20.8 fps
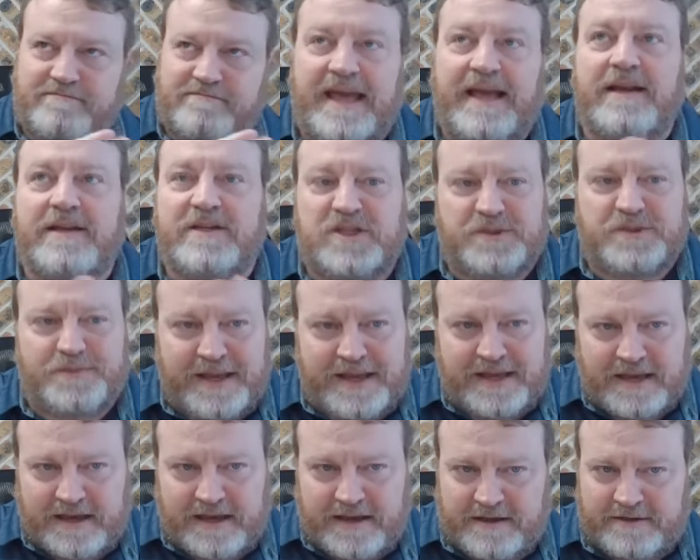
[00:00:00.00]

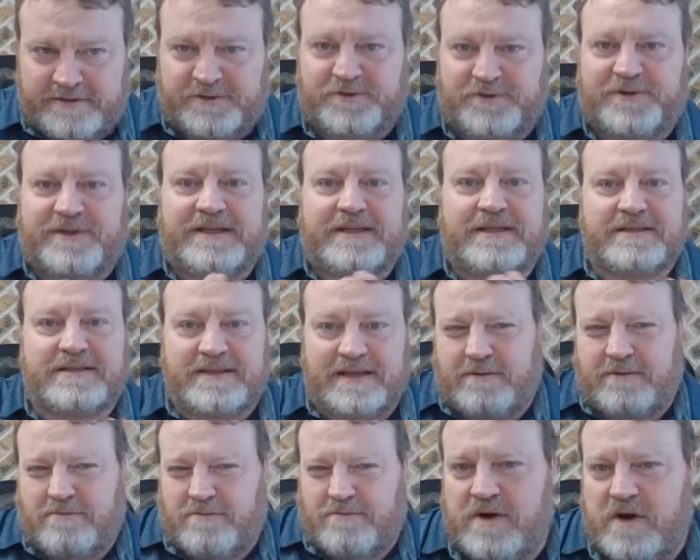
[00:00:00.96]
English-speaking countries
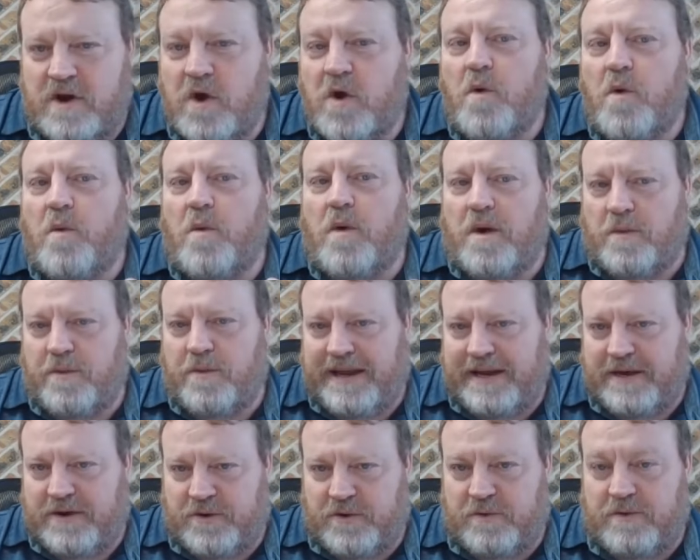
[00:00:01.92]
that know what we
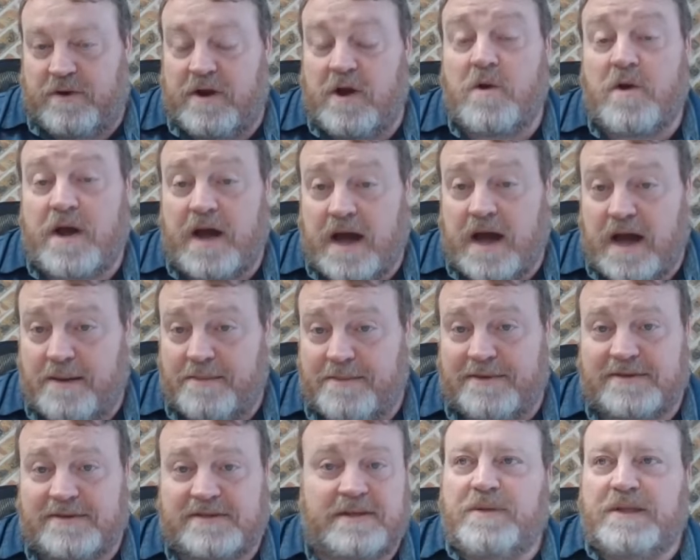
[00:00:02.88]
do, no
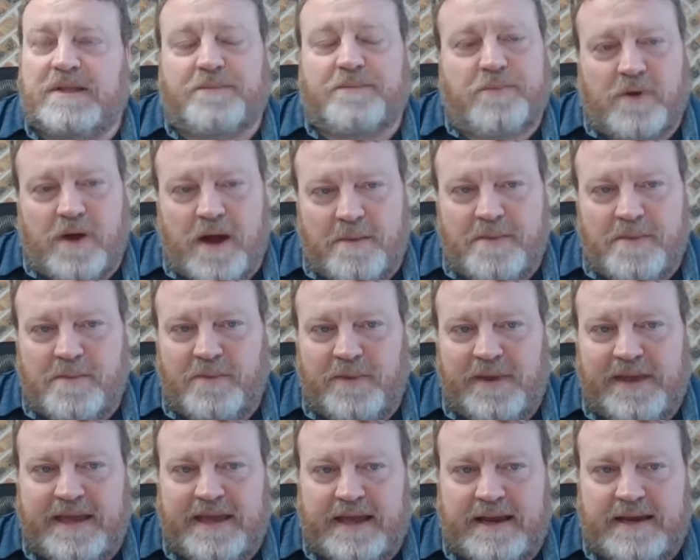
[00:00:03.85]
commas. But the problem
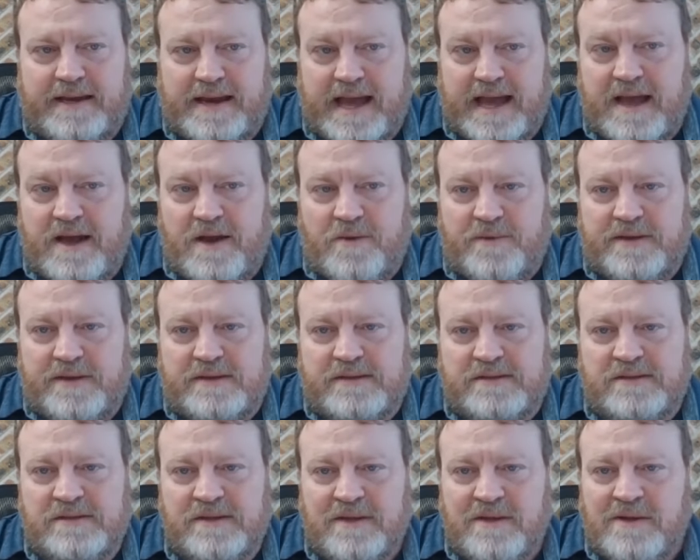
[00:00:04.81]
we get now
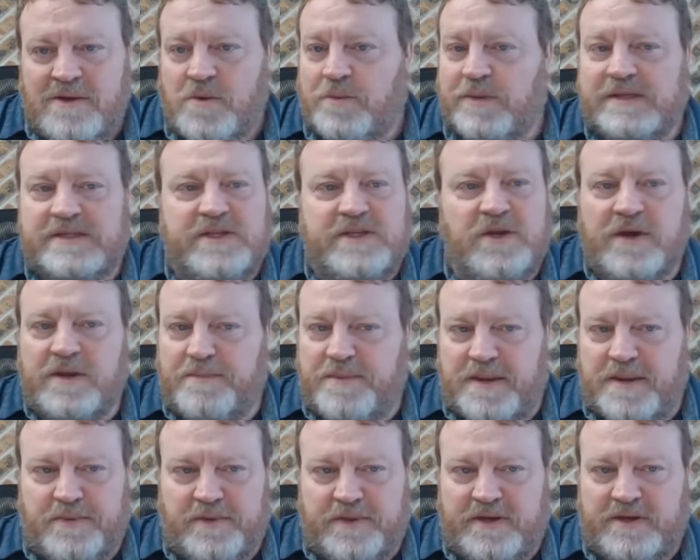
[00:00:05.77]
is we still get
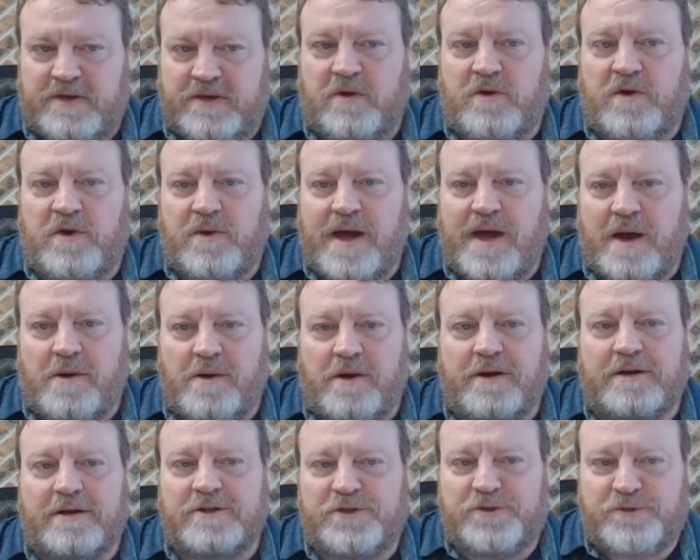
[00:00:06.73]
people that don't know how
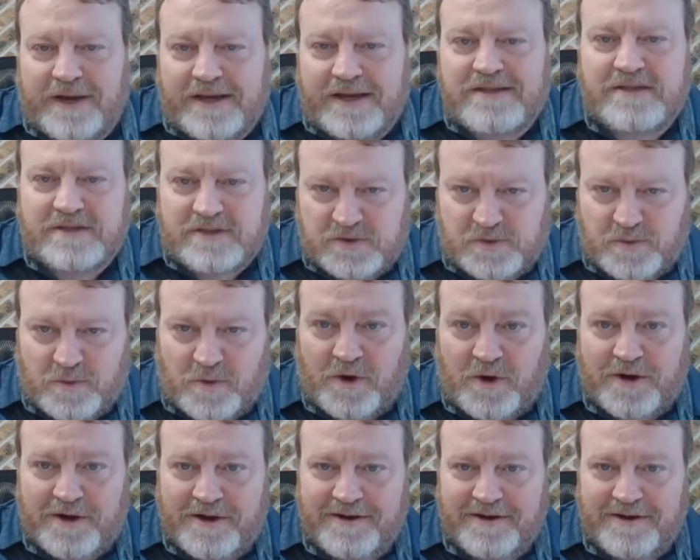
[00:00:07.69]
our addresses work.